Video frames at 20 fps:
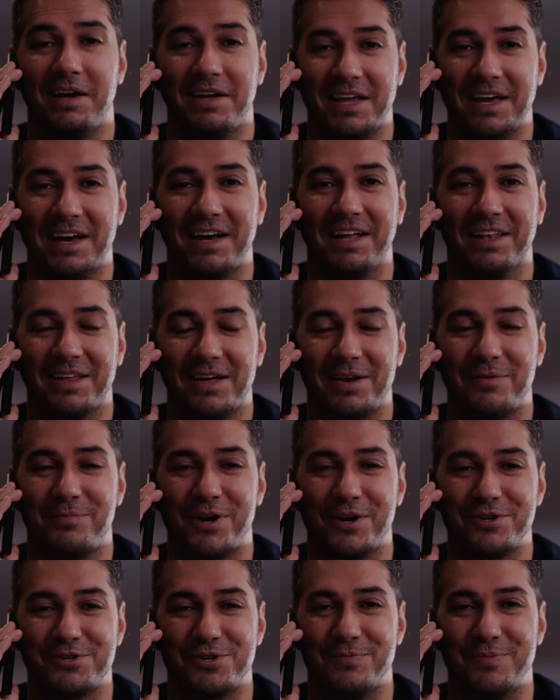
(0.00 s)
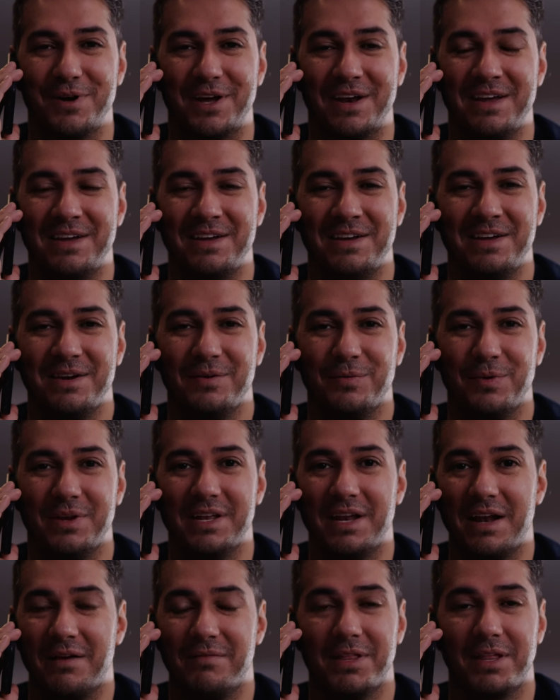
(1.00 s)
Yeah, a lot of pressure, but we
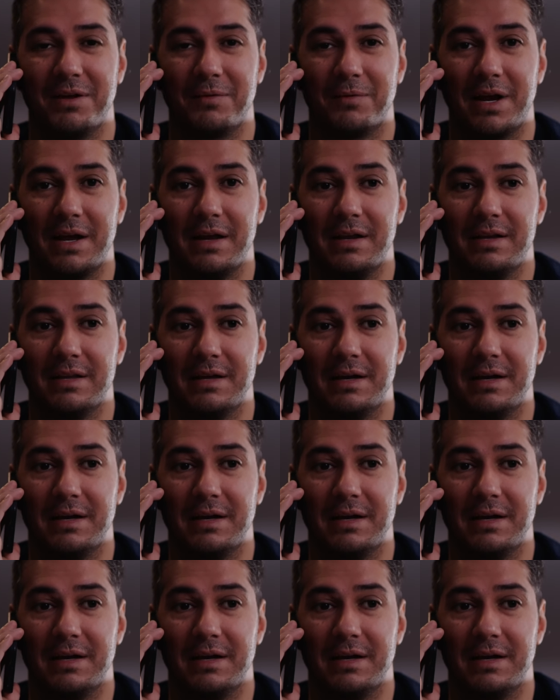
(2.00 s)
did everything right.